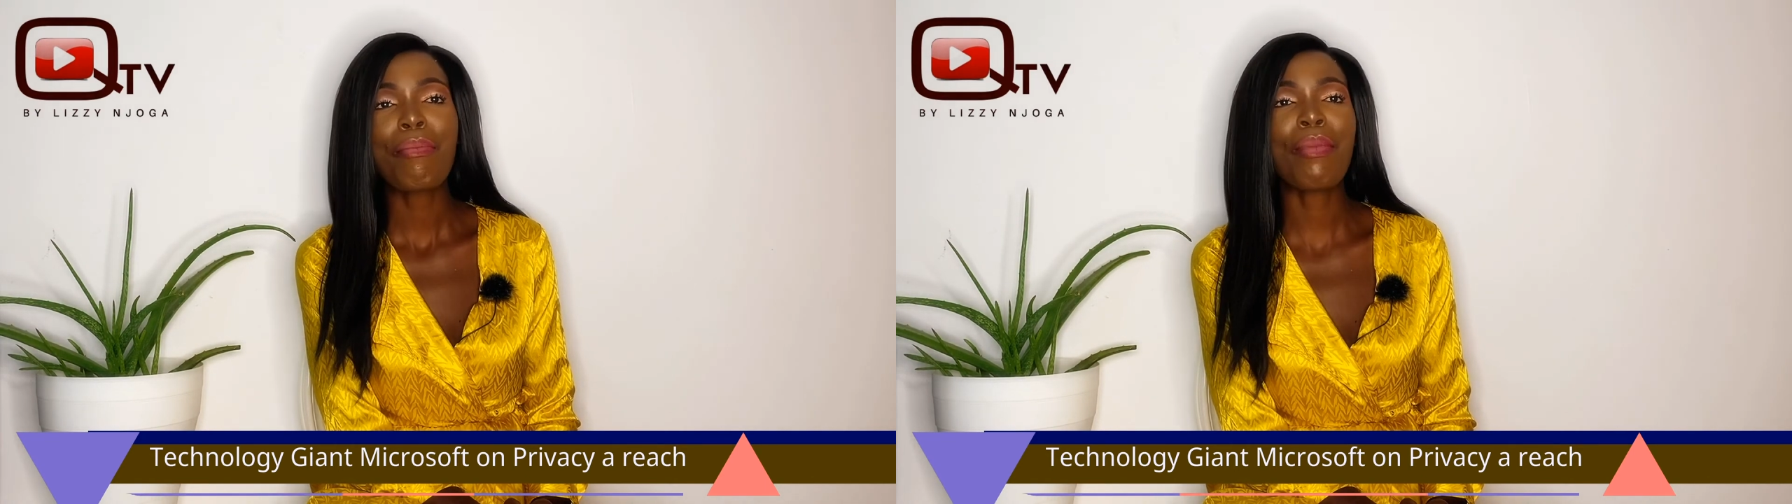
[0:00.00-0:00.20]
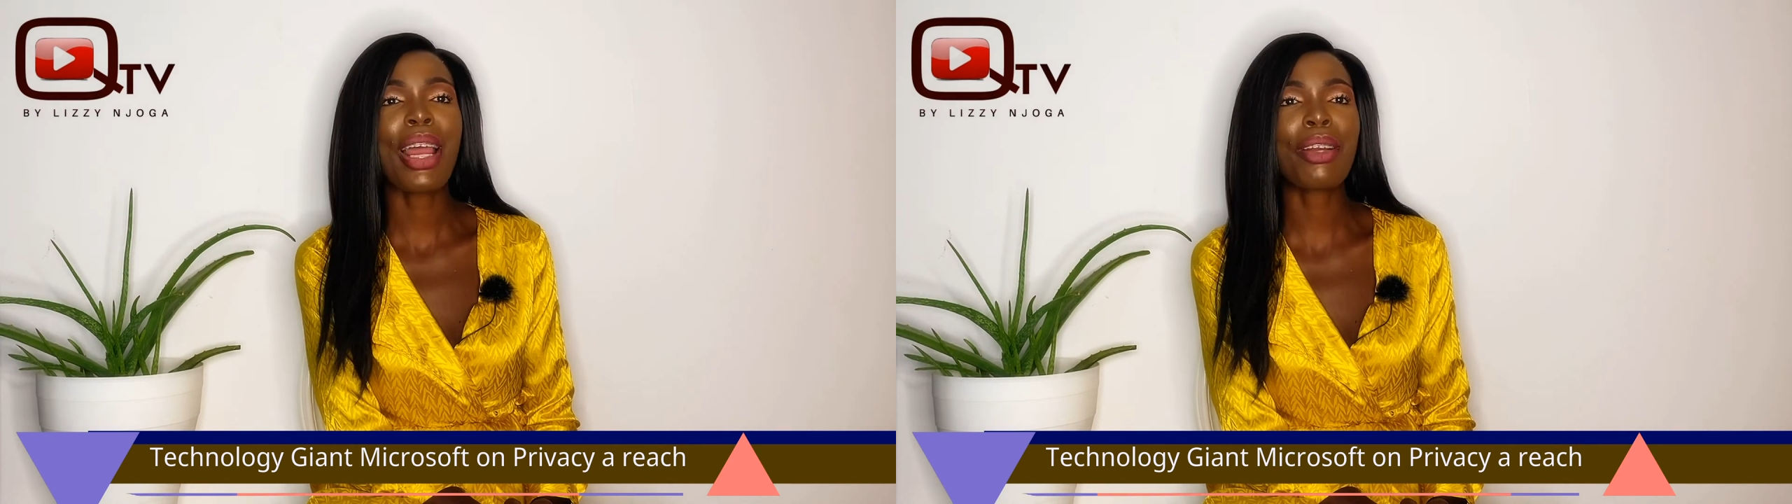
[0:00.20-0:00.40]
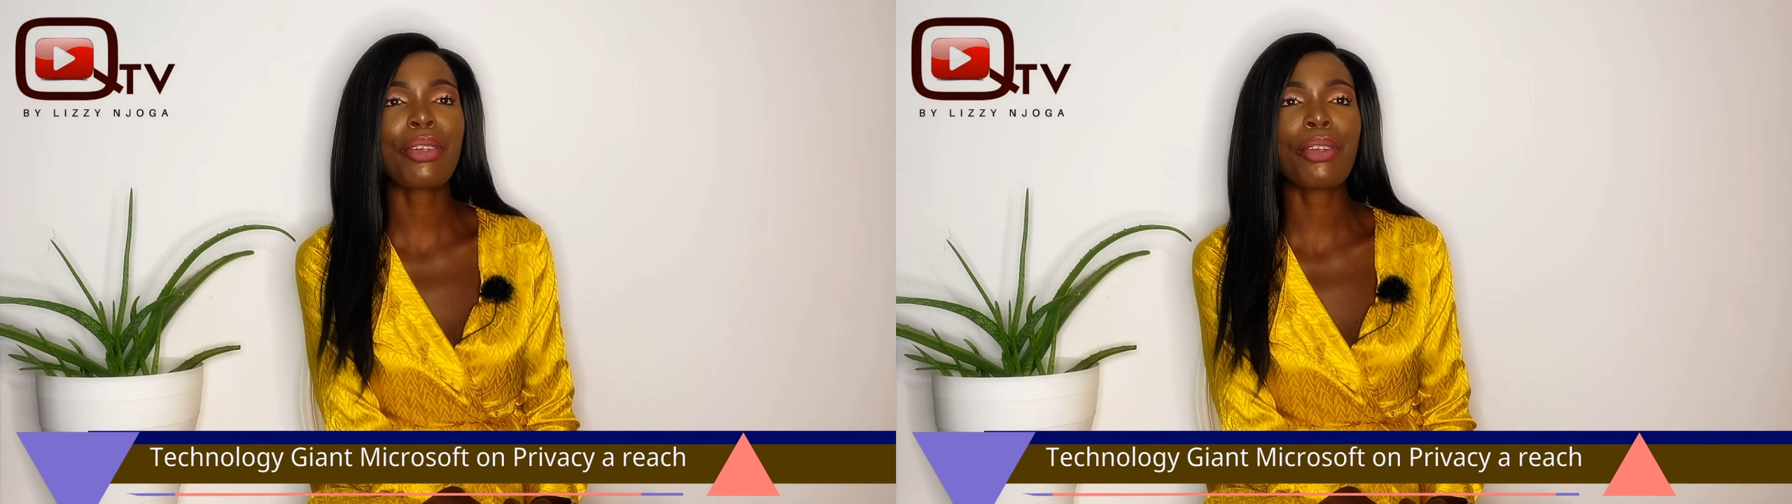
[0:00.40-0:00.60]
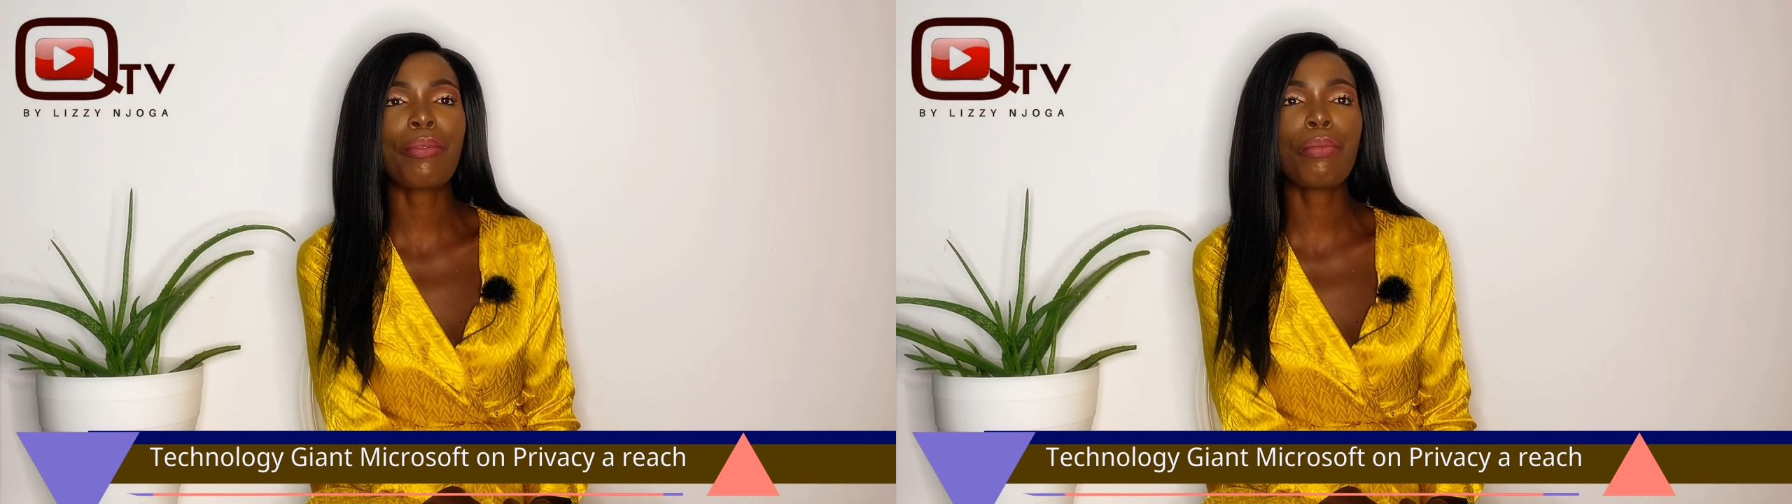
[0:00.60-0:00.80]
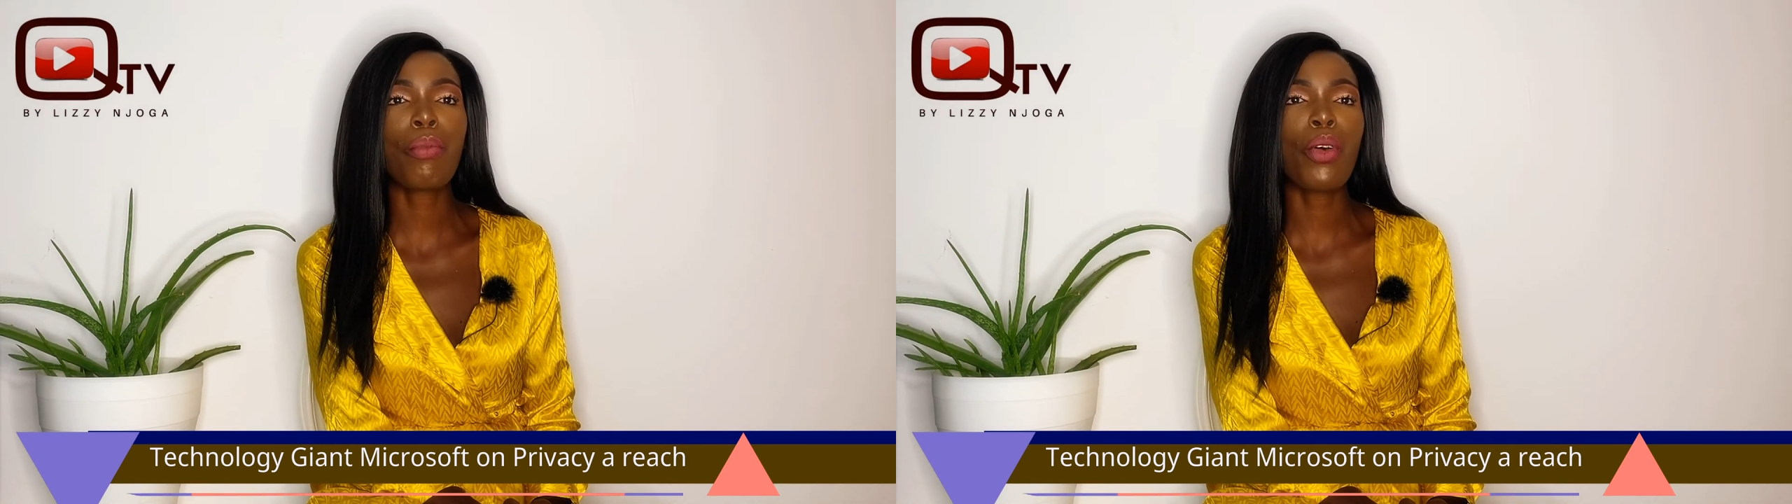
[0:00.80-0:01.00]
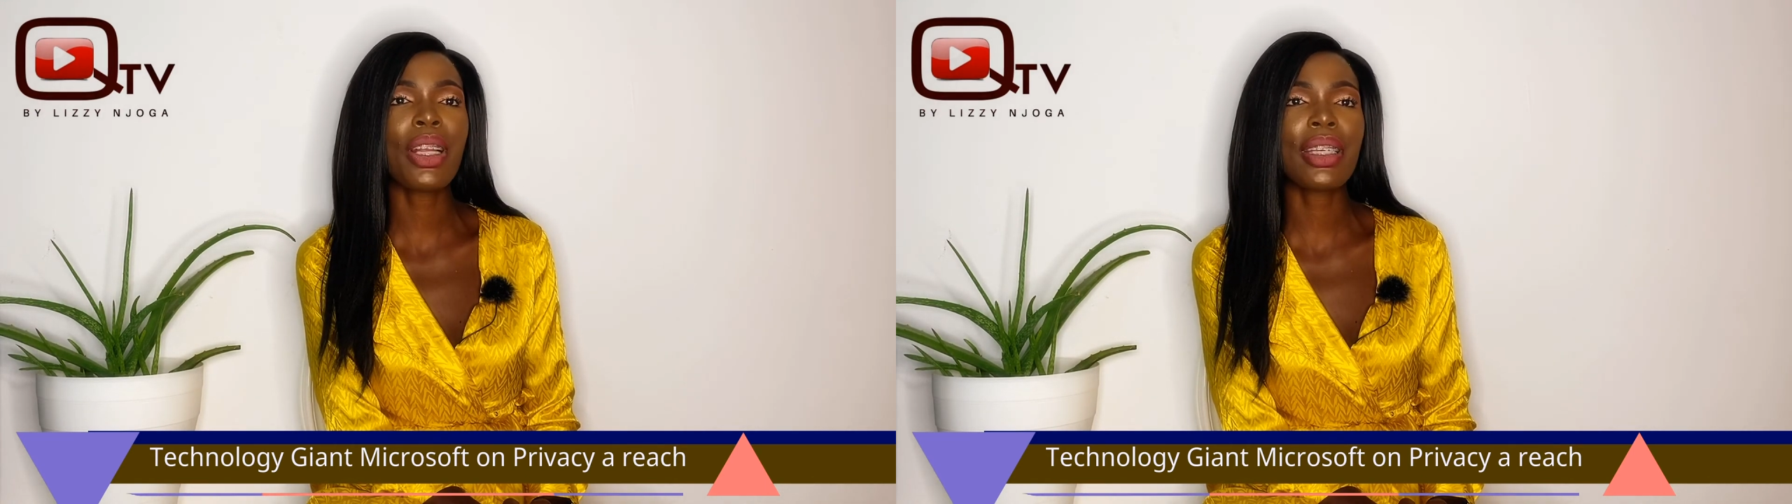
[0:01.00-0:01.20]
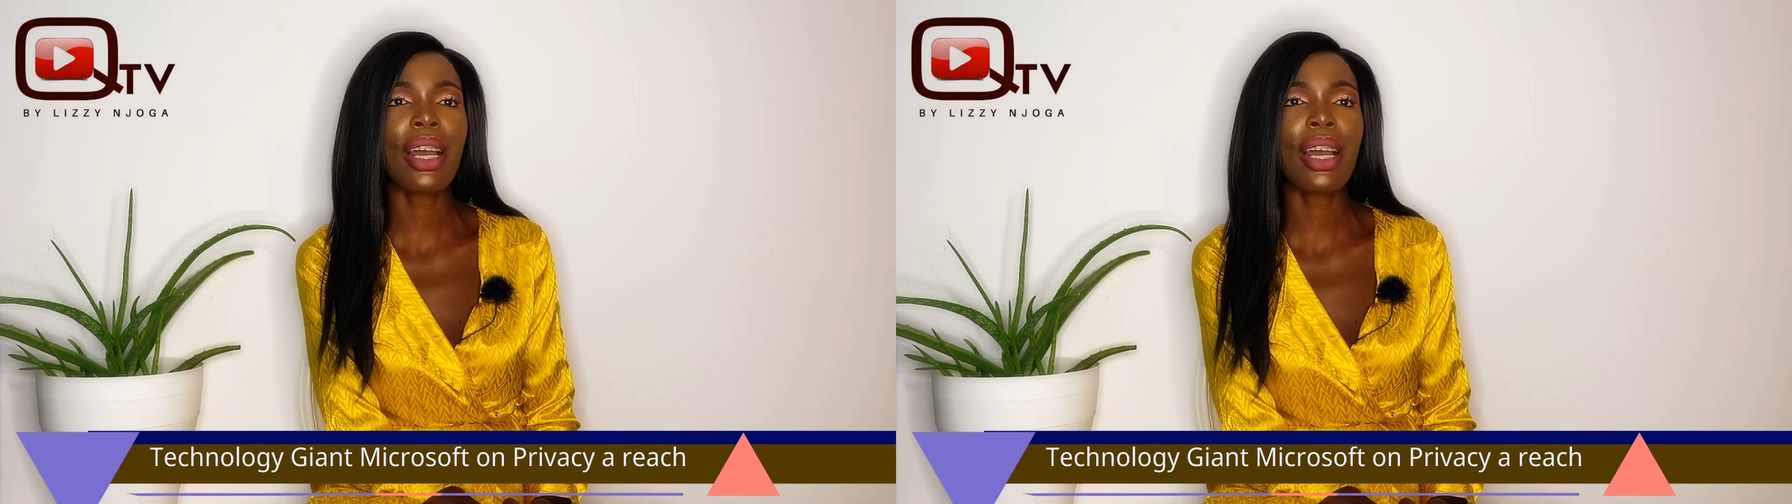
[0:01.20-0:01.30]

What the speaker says: Microsoft points